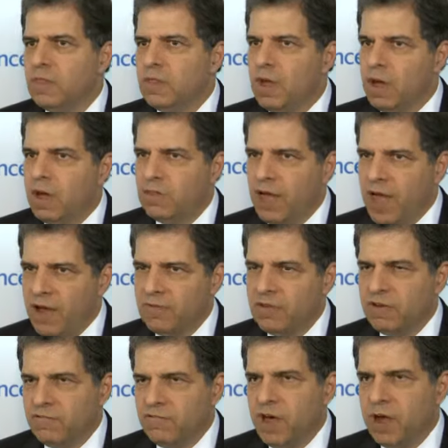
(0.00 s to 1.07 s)
Uh, they'll have to
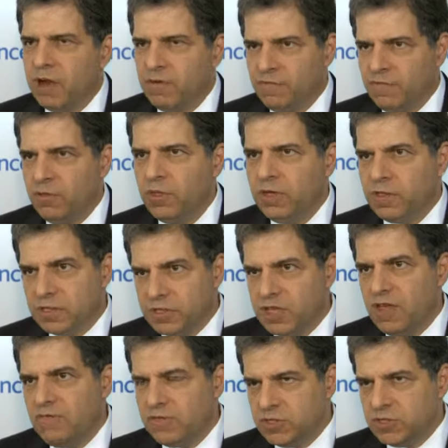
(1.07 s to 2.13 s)
define fully the
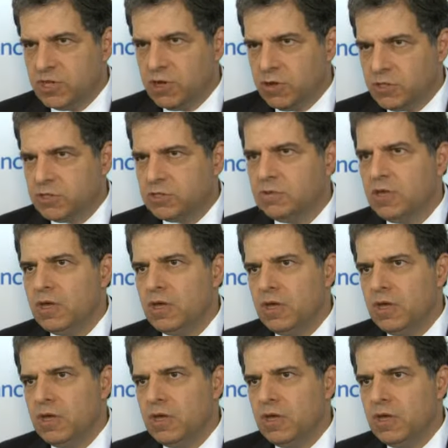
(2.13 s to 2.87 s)
safest dose